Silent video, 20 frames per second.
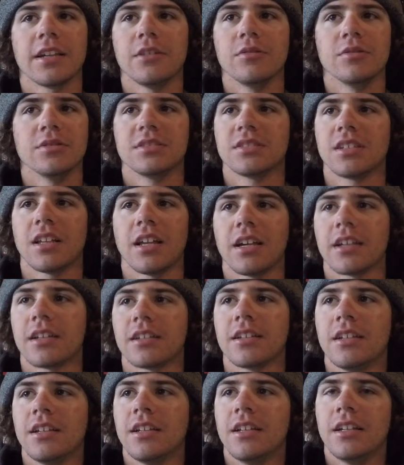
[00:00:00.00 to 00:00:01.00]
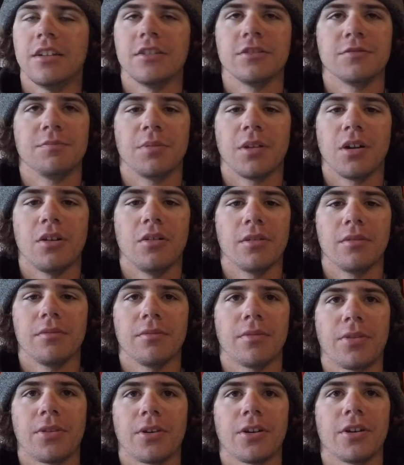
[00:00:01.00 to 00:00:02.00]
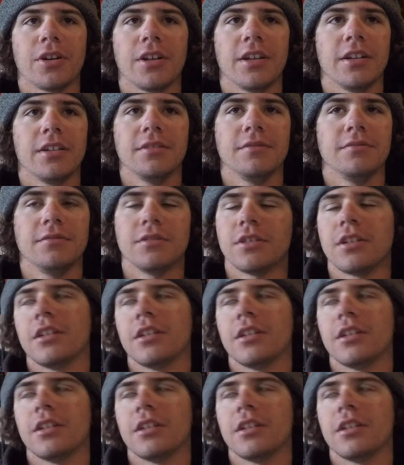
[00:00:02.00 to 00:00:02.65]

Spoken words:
It was like, it was blowing 30,